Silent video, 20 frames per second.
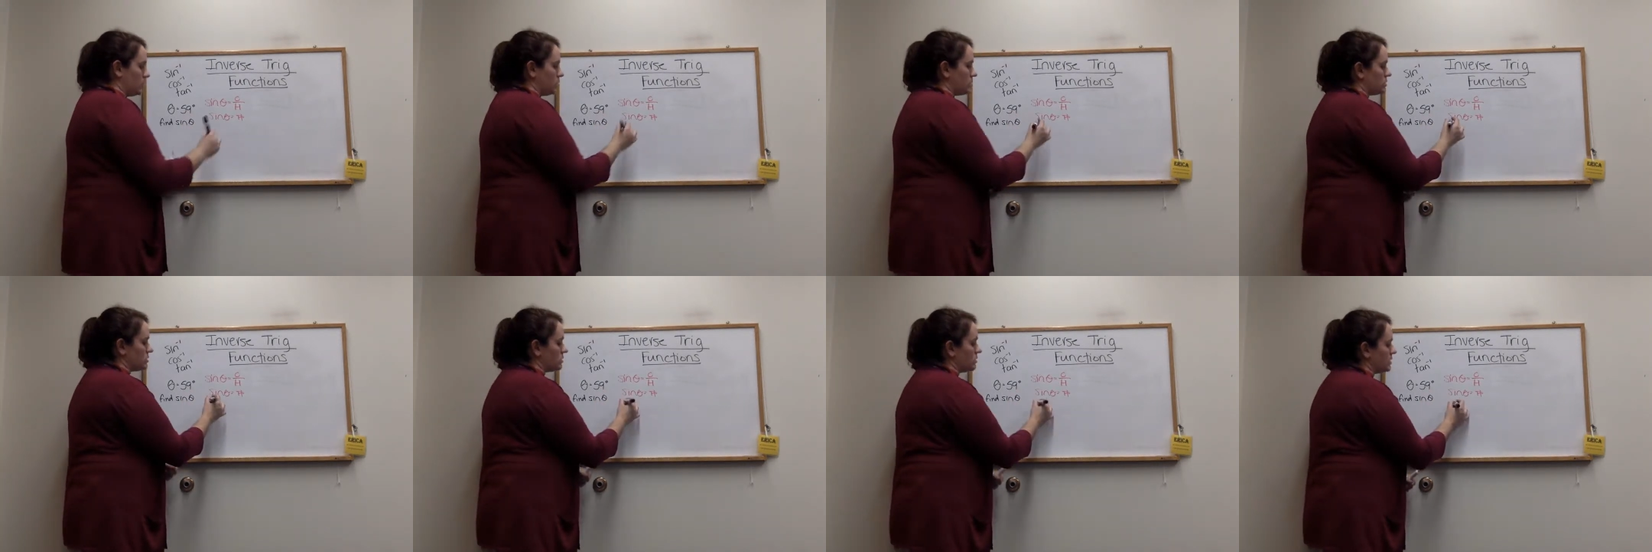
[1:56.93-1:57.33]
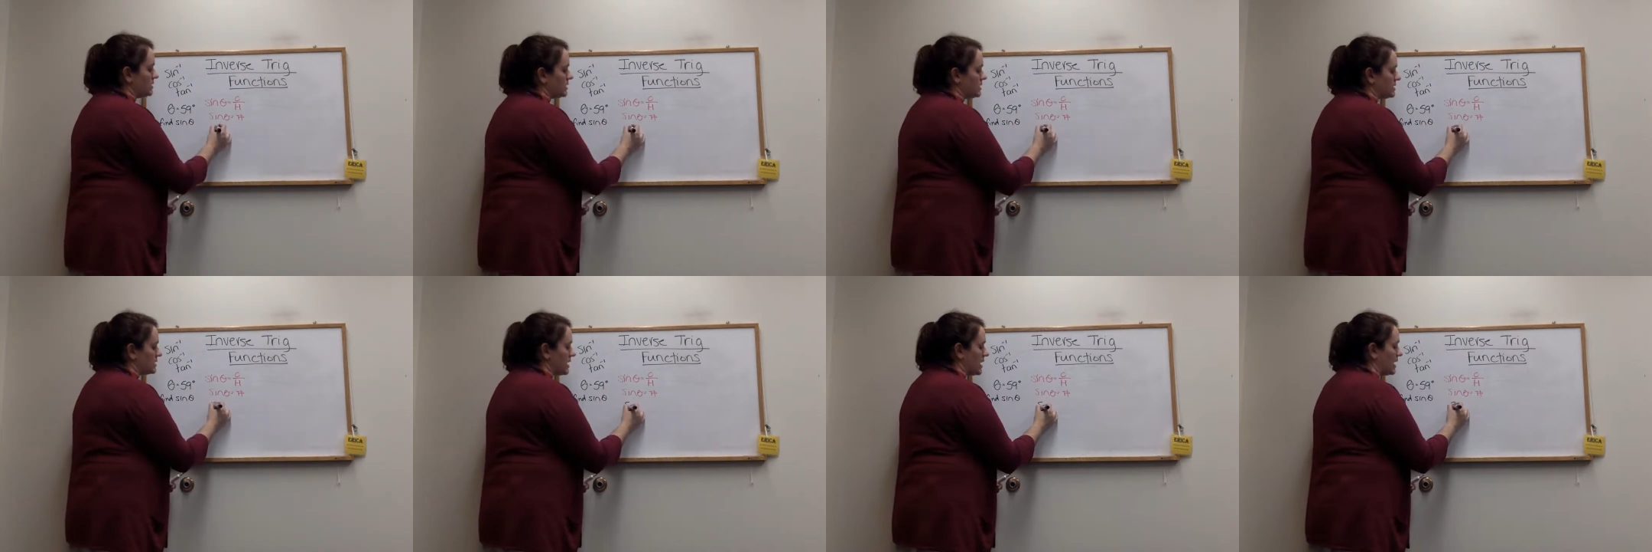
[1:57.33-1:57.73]
So the
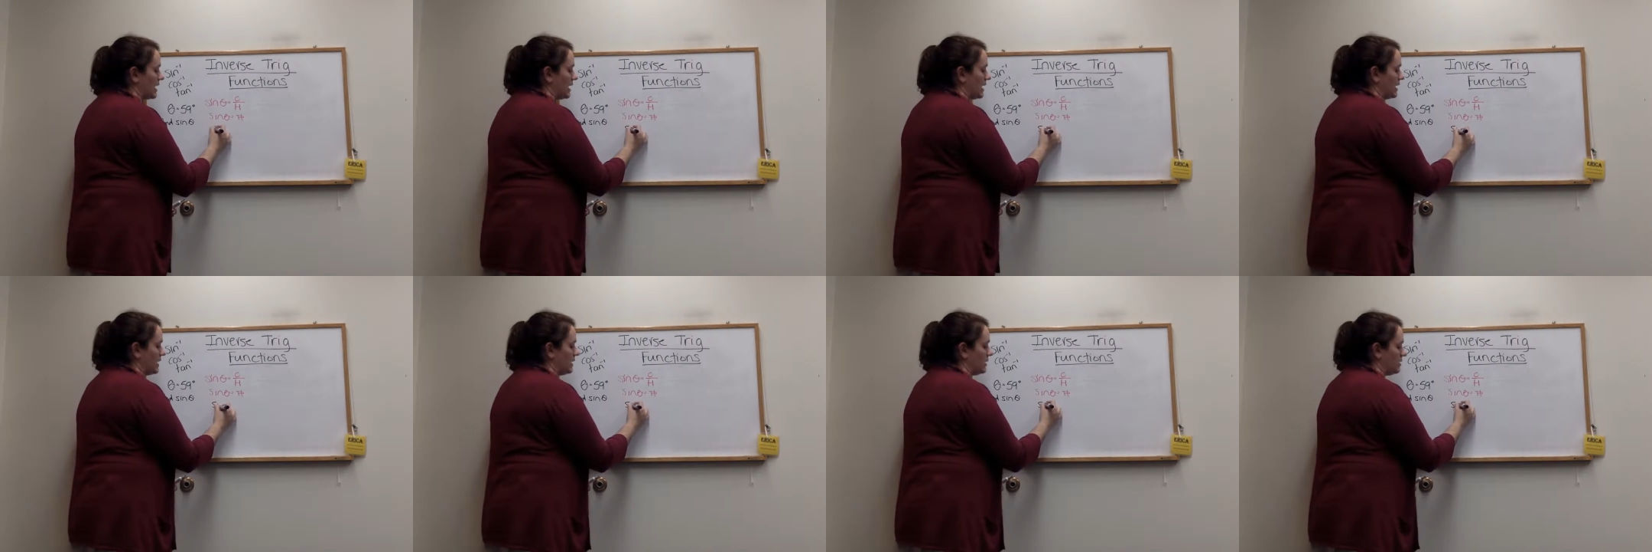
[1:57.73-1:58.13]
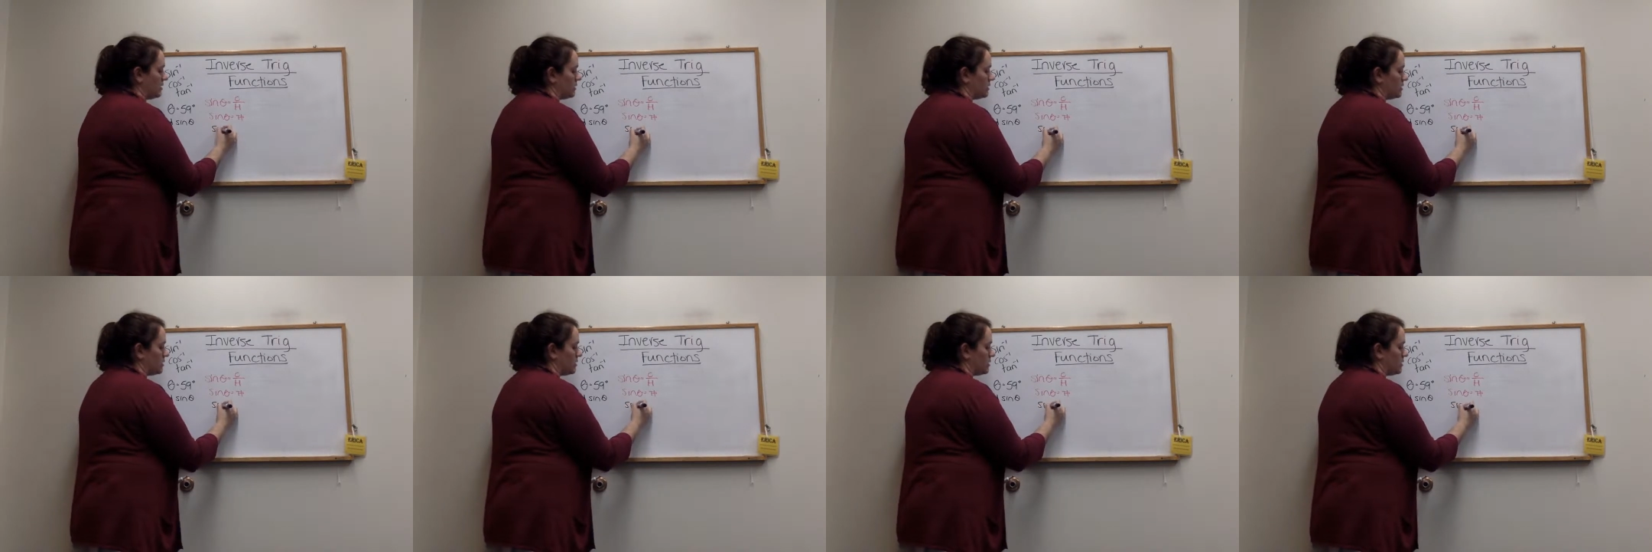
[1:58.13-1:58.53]
sine
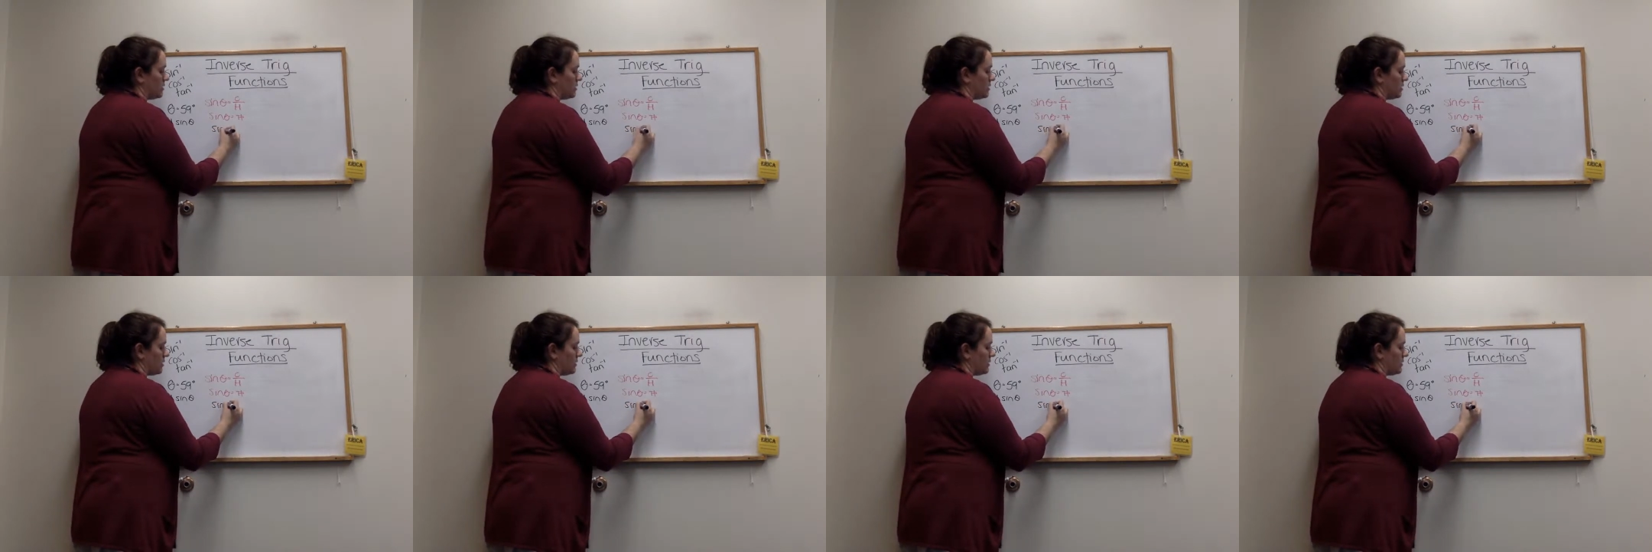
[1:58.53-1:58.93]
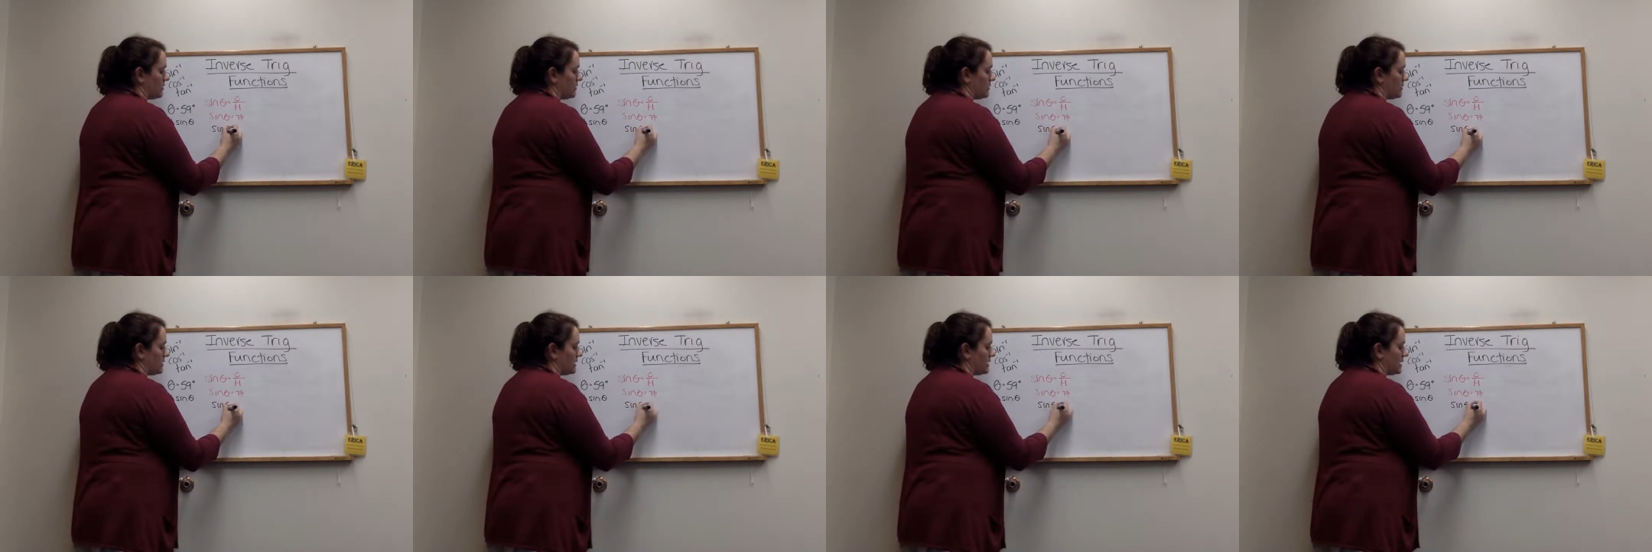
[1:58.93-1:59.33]
of
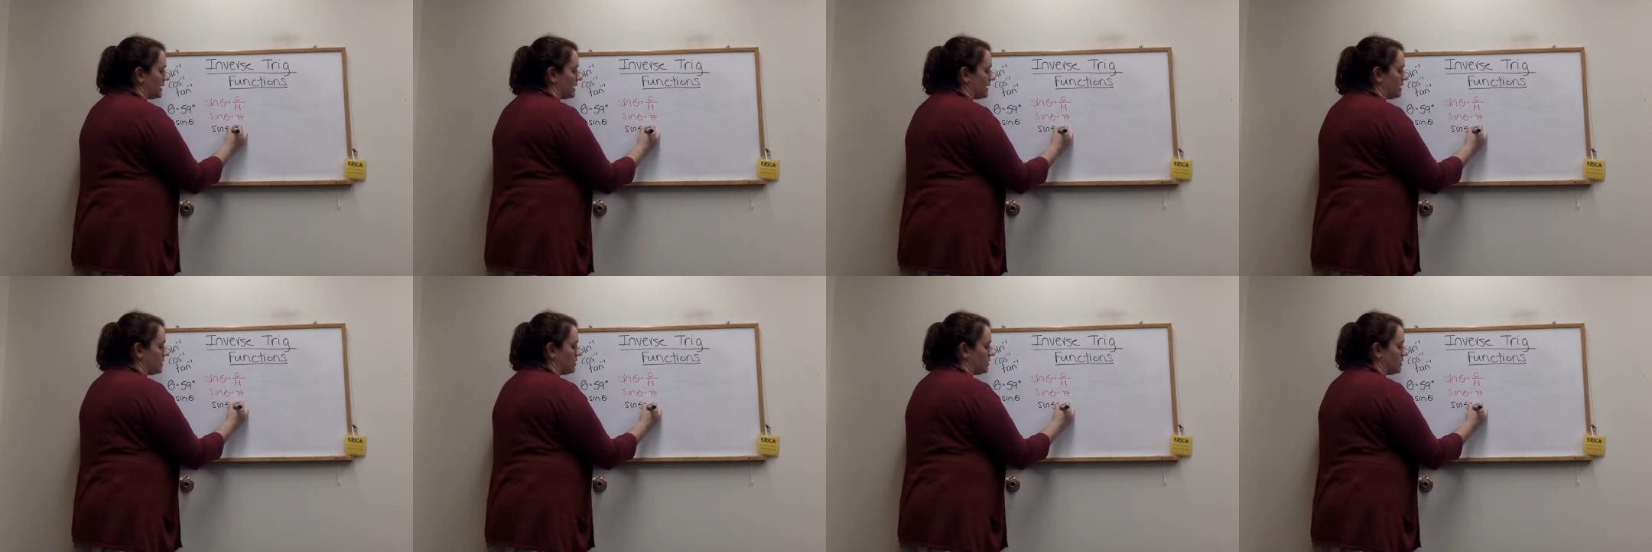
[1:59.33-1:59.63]
59